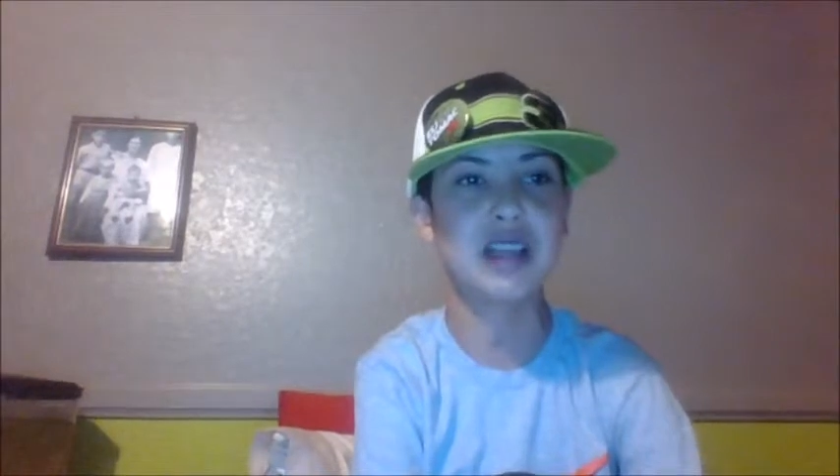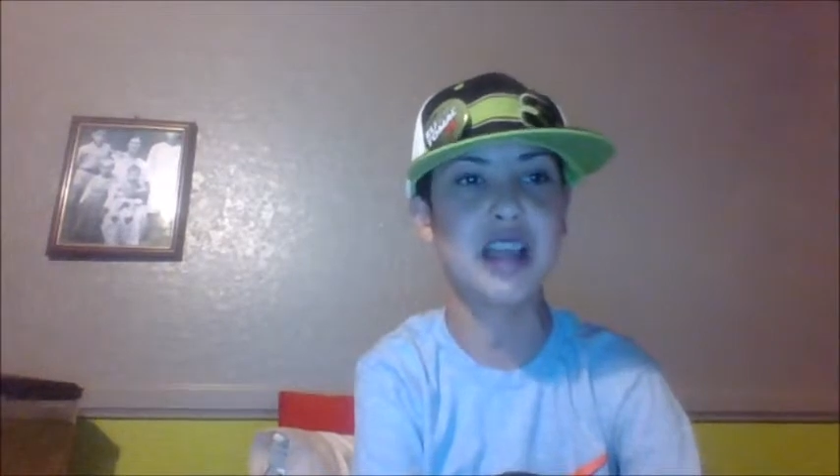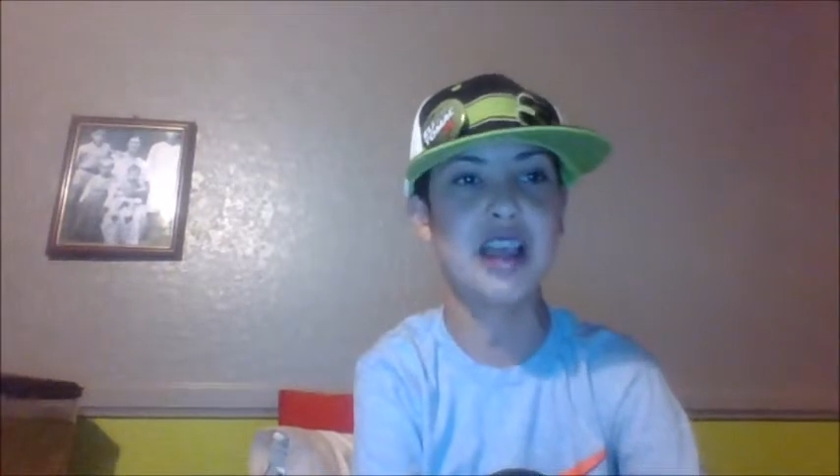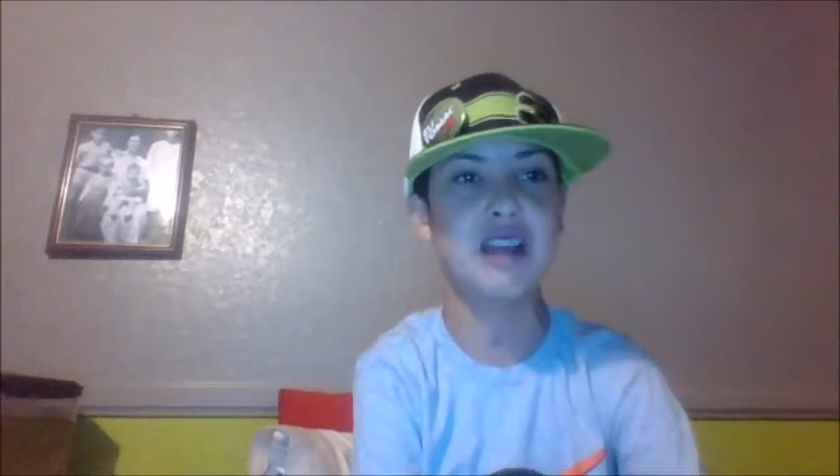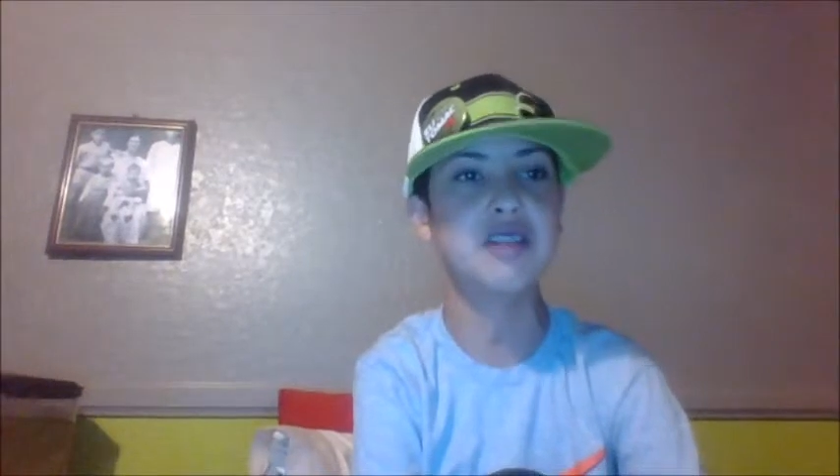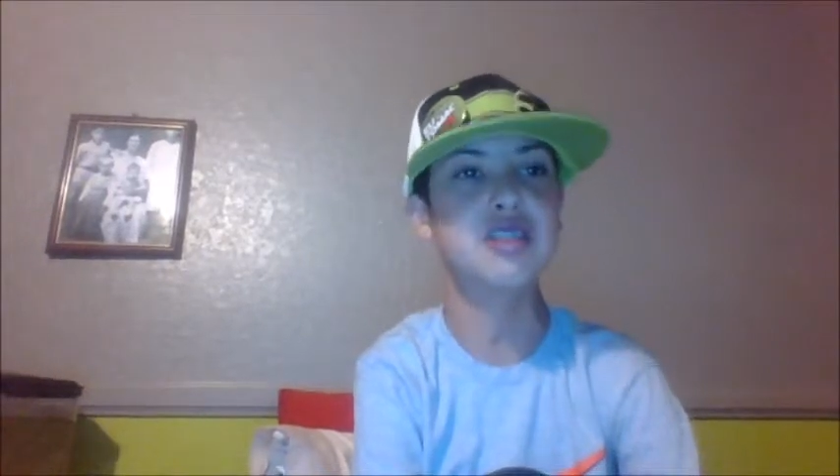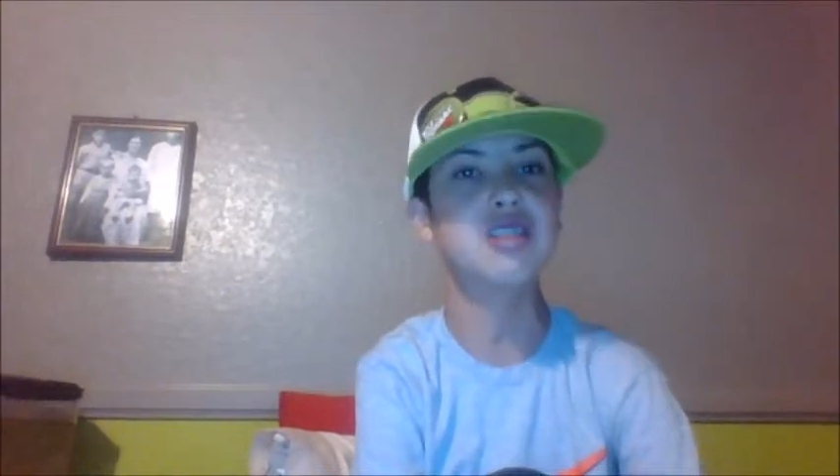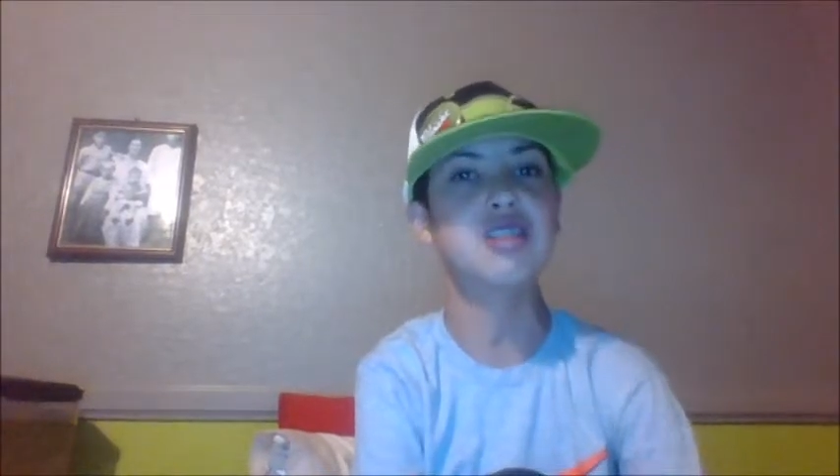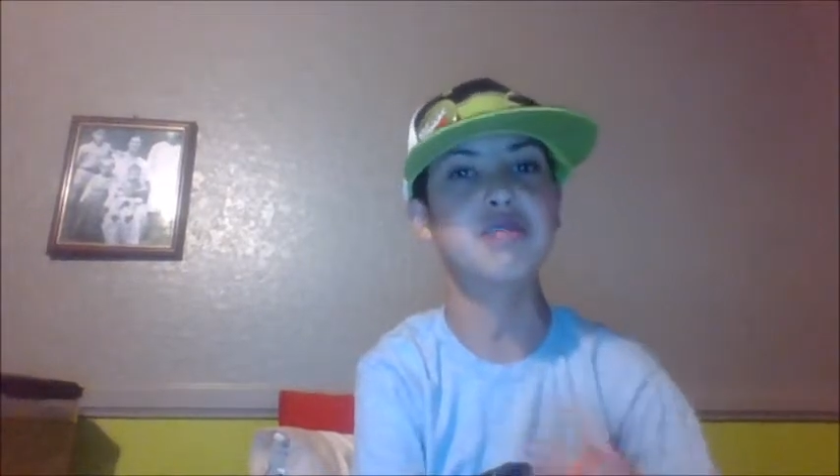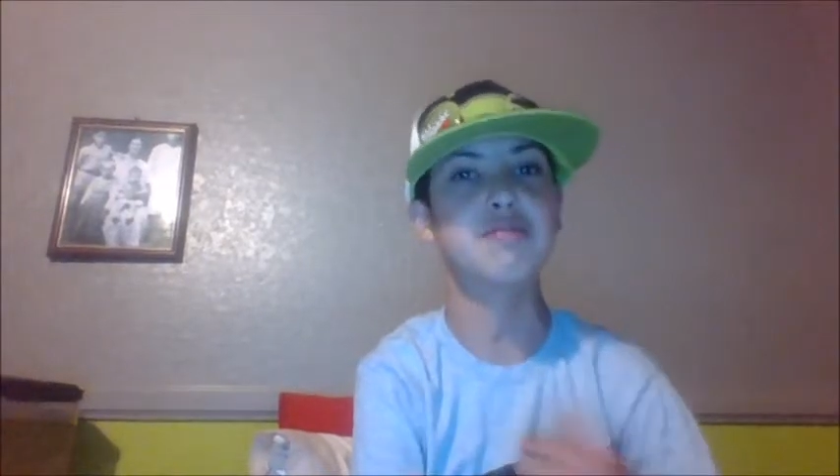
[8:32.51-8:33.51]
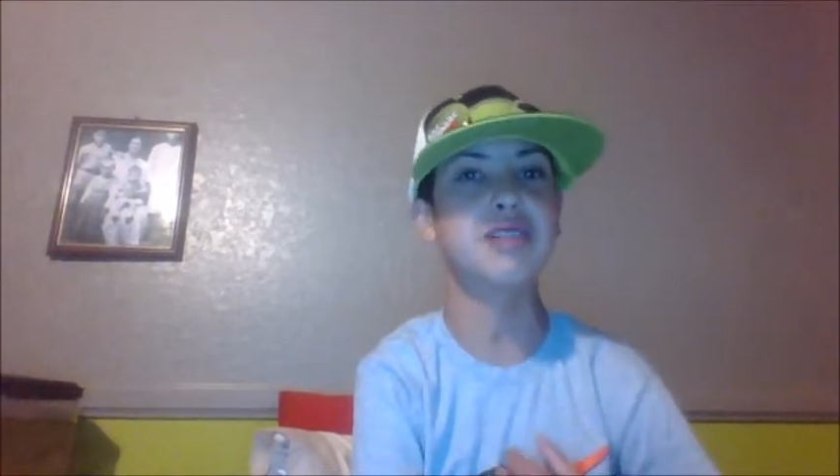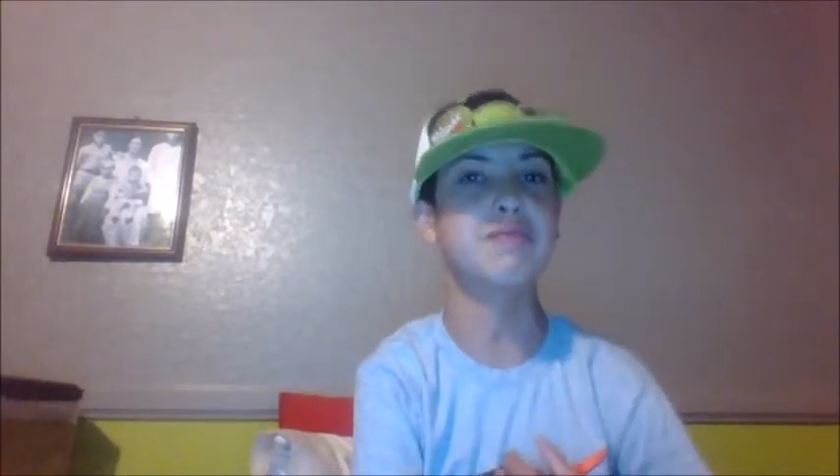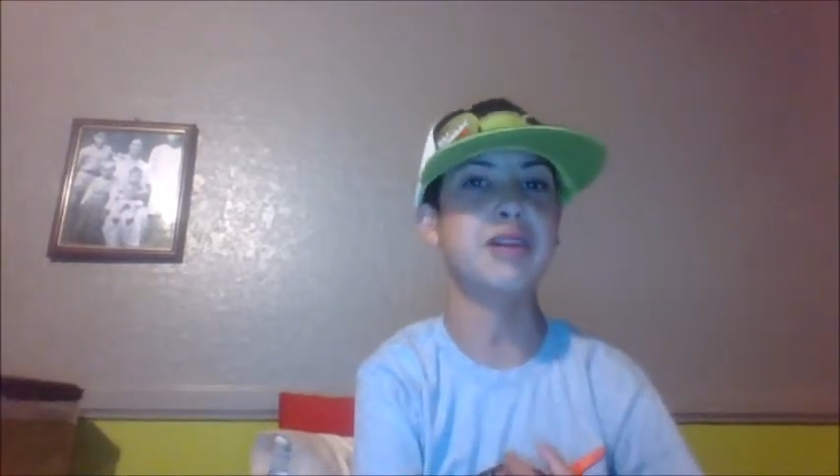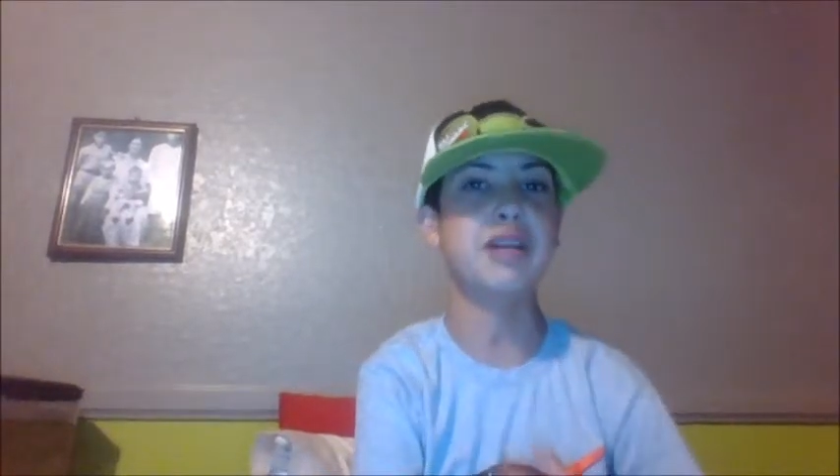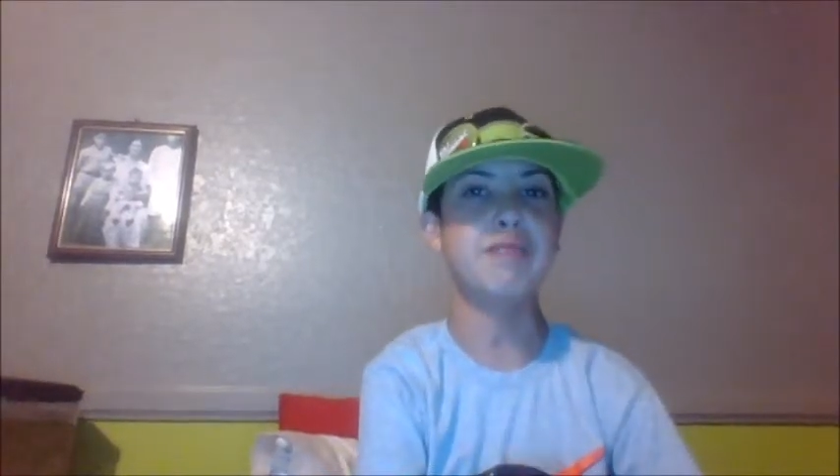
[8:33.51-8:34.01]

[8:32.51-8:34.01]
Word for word: and a little bit of my